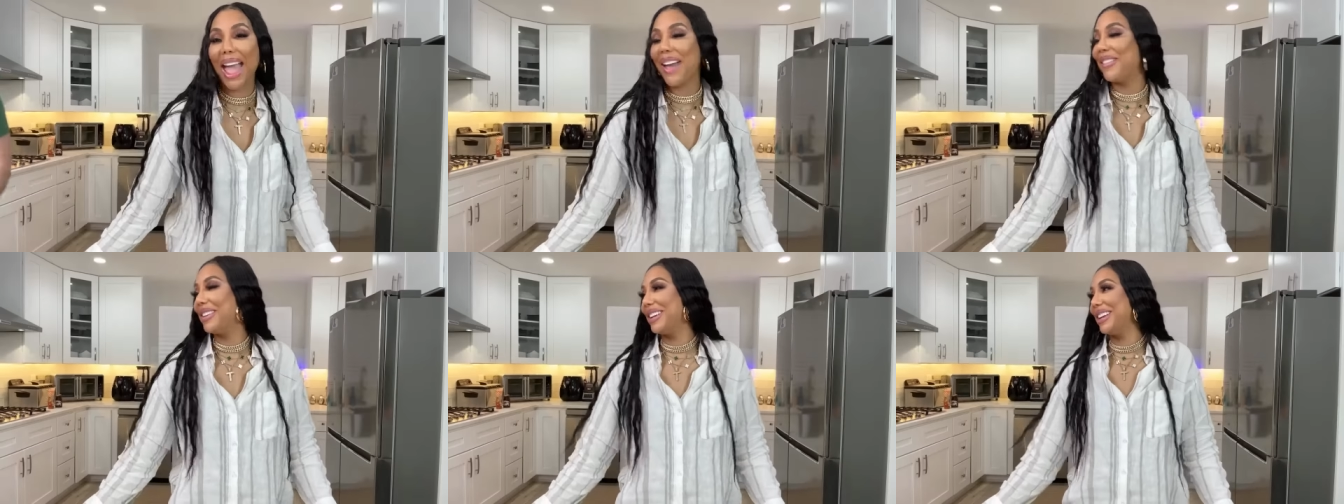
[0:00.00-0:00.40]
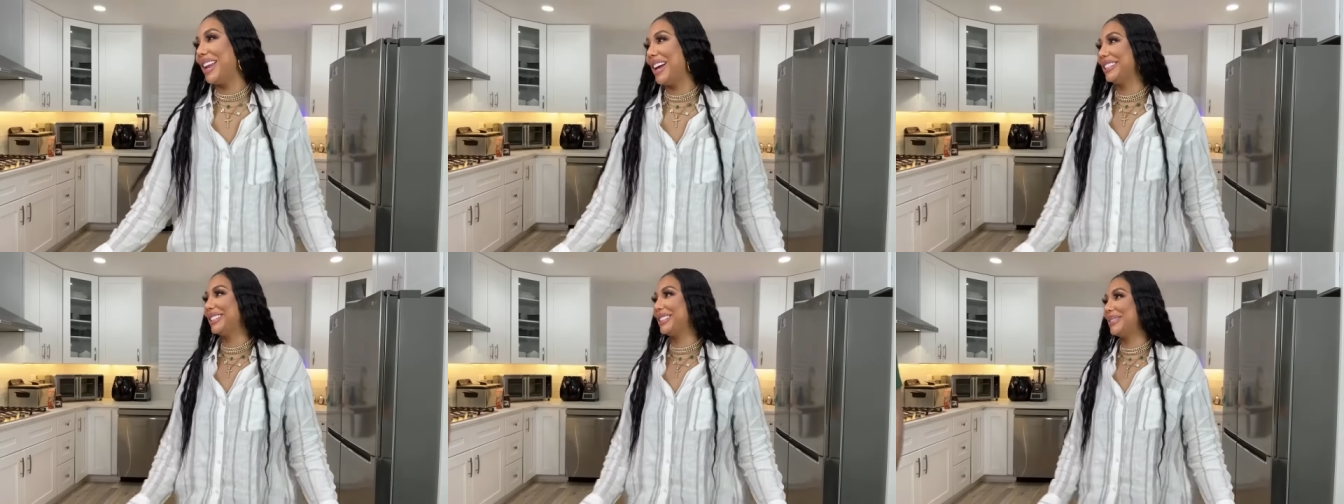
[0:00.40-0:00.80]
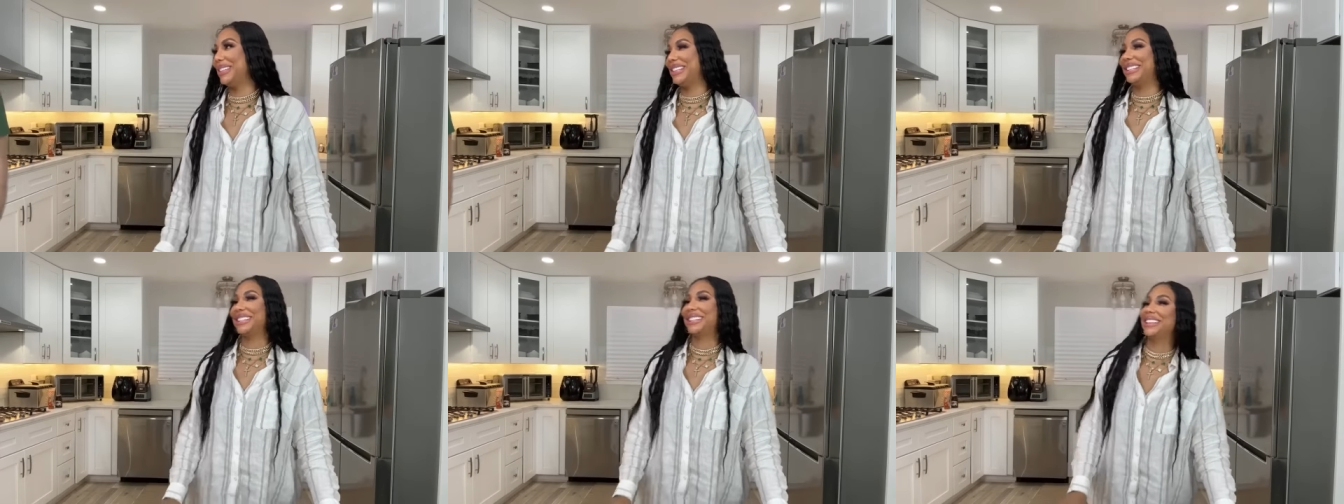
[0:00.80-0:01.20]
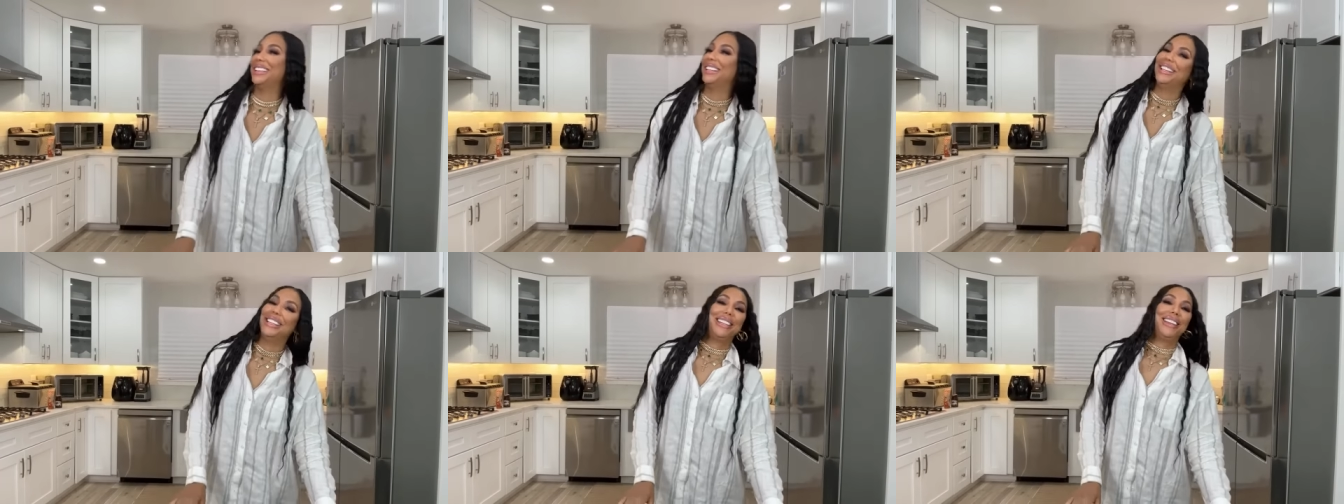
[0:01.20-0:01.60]
have an announcement.
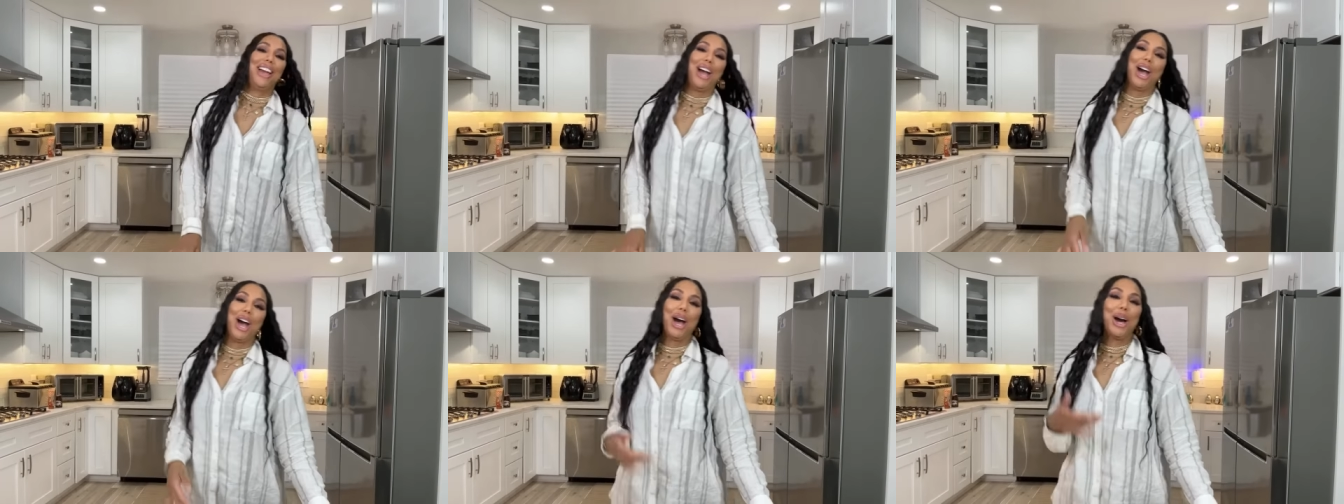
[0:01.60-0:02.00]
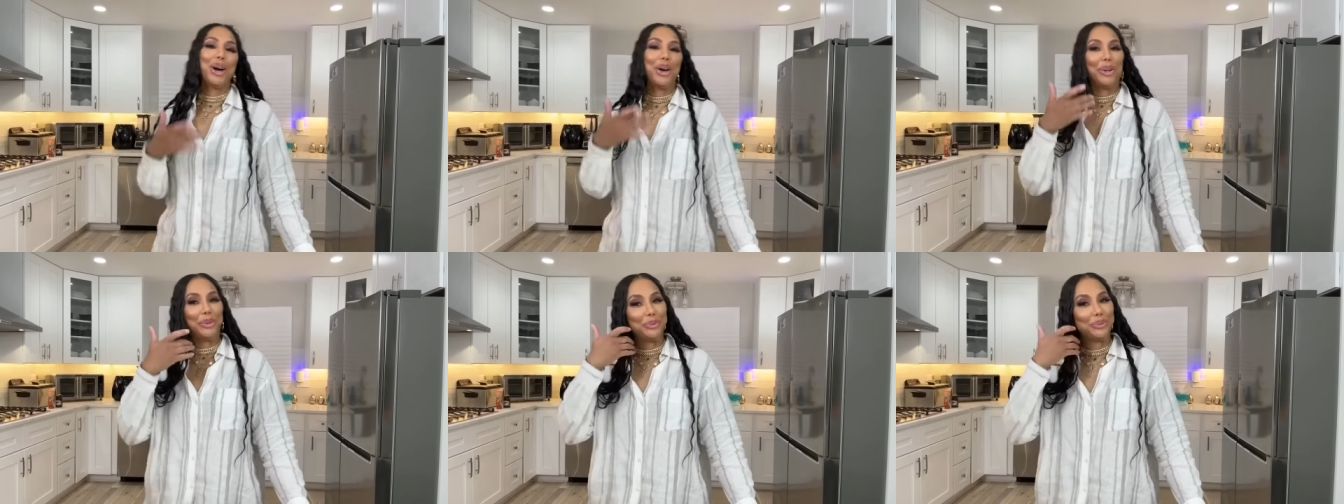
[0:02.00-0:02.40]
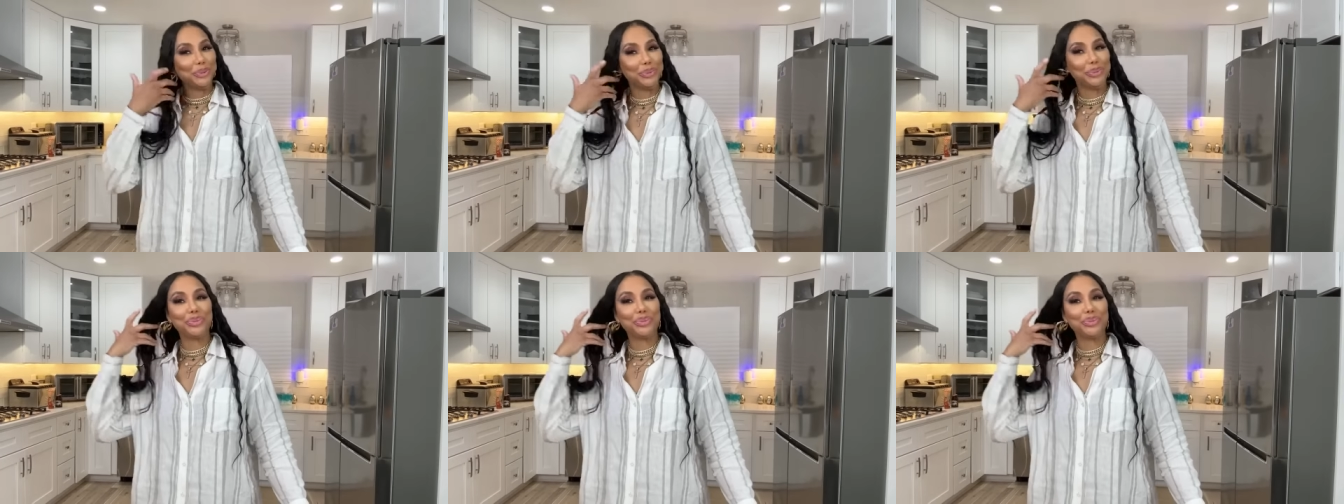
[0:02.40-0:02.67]
Um,